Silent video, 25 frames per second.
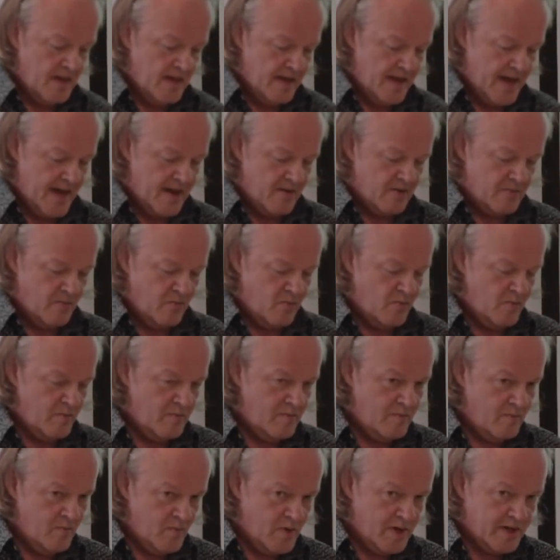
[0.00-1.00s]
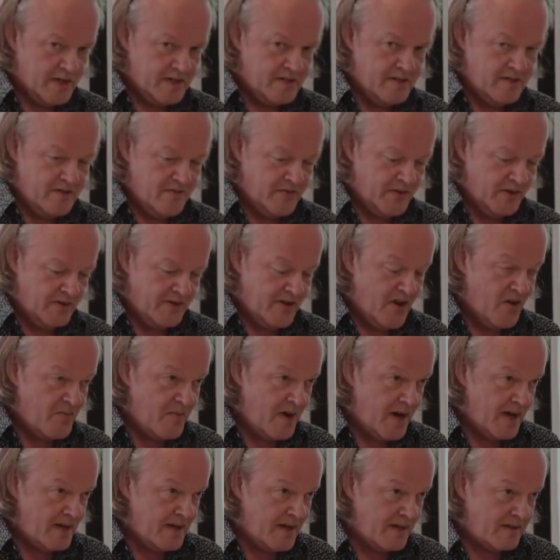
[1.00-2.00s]
Now, one or two of you know
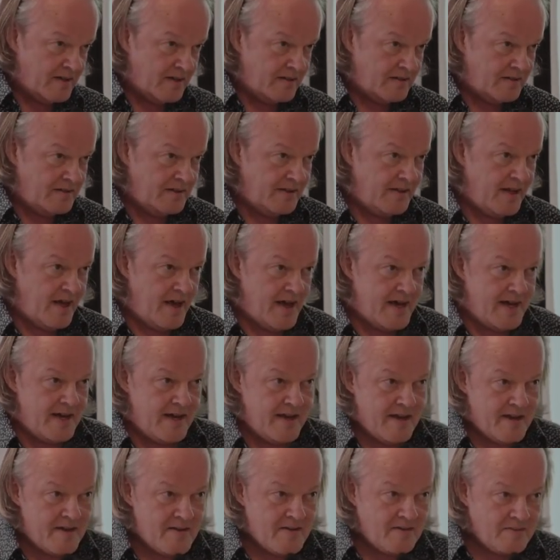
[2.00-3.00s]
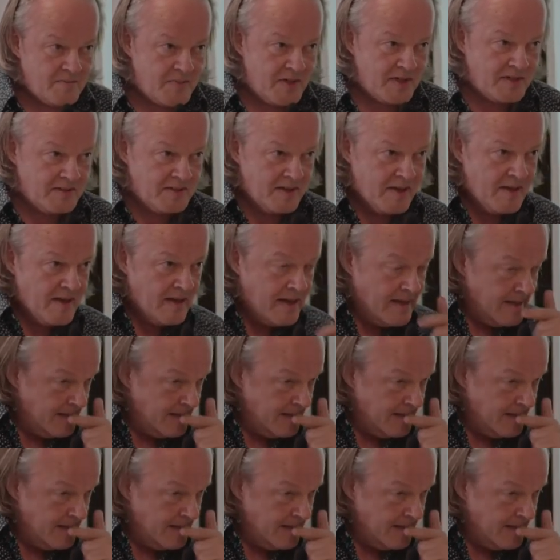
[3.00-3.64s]
my little line here, but